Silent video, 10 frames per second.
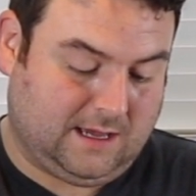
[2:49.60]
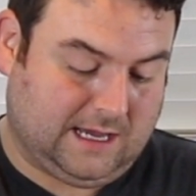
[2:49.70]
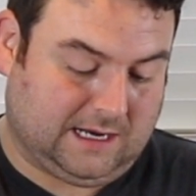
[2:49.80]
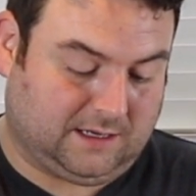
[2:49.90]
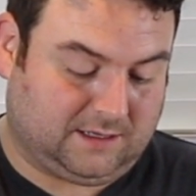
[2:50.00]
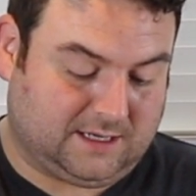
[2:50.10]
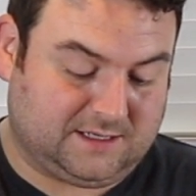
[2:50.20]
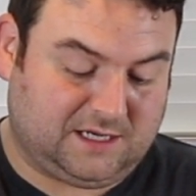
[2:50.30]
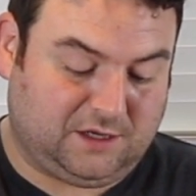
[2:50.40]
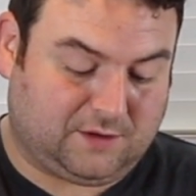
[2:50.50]
And I'm going to
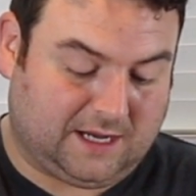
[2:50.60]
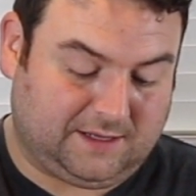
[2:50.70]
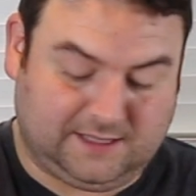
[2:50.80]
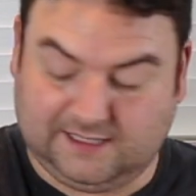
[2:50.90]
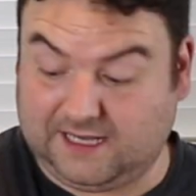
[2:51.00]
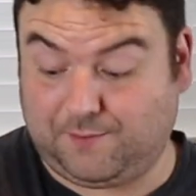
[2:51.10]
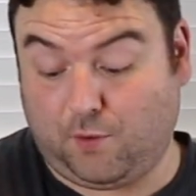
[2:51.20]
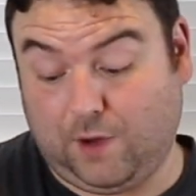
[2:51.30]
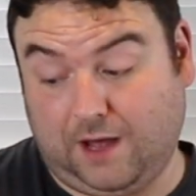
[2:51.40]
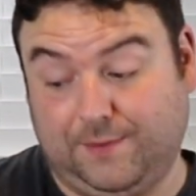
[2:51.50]
continue cutting these
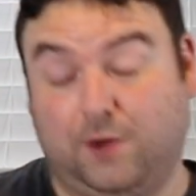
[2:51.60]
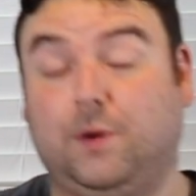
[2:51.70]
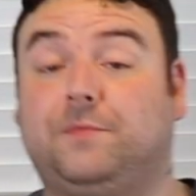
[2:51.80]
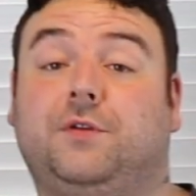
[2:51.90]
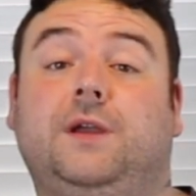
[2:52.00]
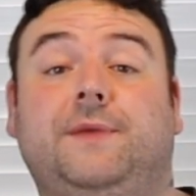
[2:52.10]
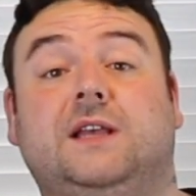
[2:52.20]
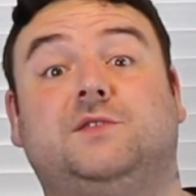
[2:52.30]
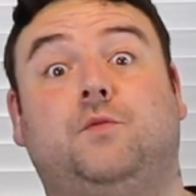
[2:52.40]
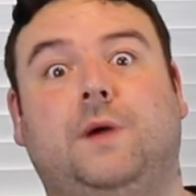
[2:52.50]
up while my whipped cream
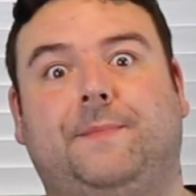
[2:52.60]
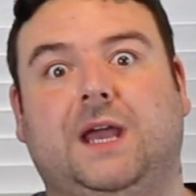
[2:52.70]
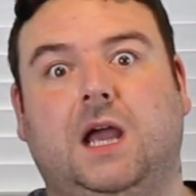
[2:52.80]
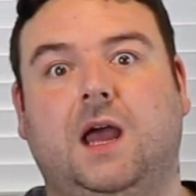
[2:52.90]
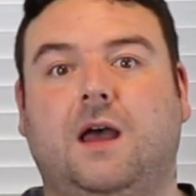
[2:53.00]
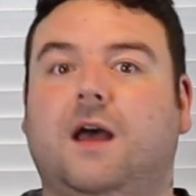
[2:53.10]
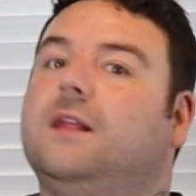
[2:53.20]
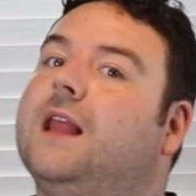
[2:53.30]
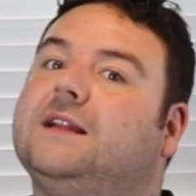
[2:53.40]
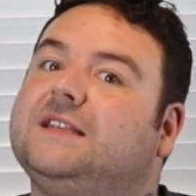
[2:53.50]
is whipping.
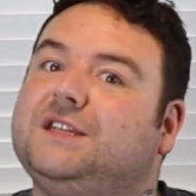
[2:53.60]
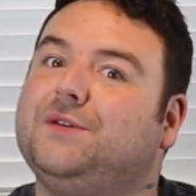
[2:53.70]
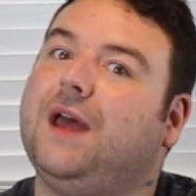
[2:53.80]
Let's do it.